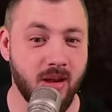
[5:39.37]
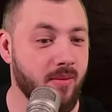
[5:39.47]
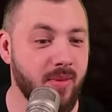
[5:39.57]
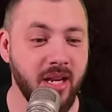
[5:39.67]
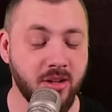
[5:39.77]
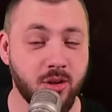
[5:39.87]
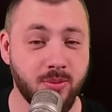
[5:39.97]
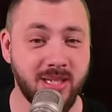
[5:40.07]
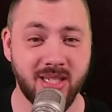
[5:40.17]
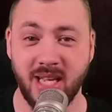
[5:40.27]
Make no
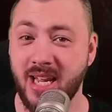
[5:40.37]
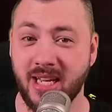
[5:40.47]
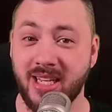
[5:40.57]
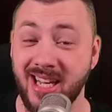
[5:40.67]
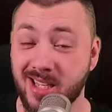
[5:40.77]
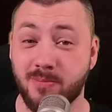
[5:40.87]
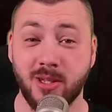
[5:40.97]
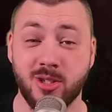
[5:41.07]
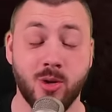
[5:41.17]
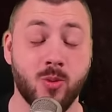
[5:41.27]
mistake, yes,
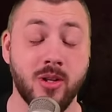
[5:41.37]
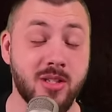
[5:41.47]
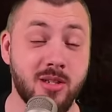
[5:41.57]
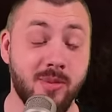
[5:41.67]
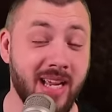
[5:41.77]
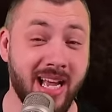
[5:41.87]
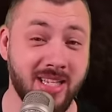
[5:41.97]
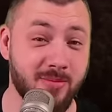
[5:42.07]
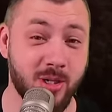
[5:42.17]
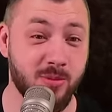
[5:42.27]
Blizzard wants to make as
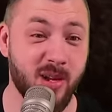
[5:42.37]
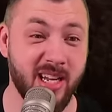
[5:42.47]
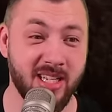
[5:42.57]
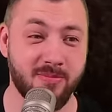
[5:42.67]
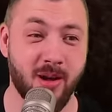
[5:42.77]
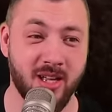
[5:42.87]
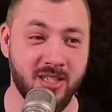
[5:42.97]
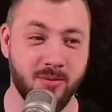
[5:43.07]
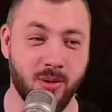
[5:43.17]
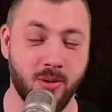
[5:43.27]
much money as
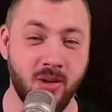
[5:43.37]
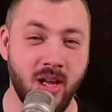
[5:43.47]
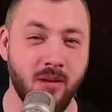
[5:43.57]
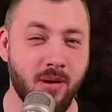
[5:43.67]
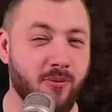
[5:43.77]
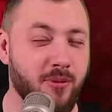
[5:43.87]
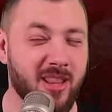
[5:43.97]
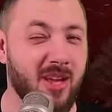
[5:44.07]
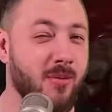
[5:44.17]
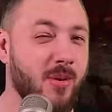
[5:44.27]
possible, but for
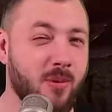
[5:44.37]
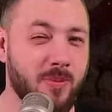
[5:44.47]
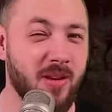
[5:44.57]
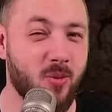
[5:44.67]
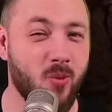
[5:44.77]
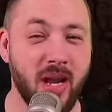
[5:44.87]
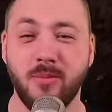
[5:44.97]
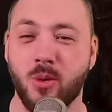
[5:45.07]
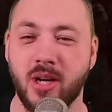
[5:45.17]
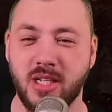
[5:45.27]
them it would be way
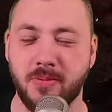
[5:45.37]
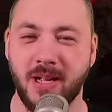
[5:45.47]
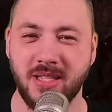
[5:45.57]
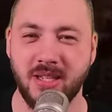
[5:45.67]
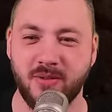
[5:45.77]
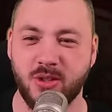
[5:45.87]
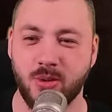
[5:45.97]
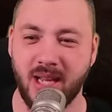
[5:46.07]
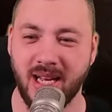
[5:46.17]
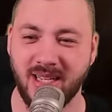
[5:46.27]
more expensive to
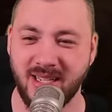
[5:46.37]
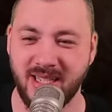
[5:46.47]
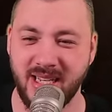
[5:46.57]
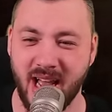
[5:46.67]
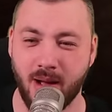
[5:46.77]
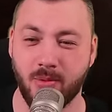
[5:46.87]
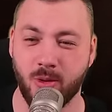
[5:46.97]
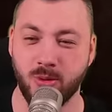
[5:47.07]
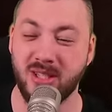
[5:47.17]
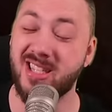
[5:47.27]
let
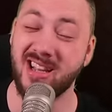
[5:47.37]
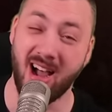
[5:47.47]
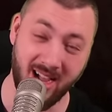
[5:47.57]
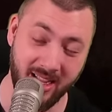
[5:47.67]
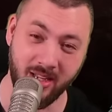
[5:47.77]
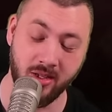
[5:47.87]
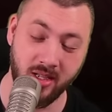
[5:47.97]
Diablo die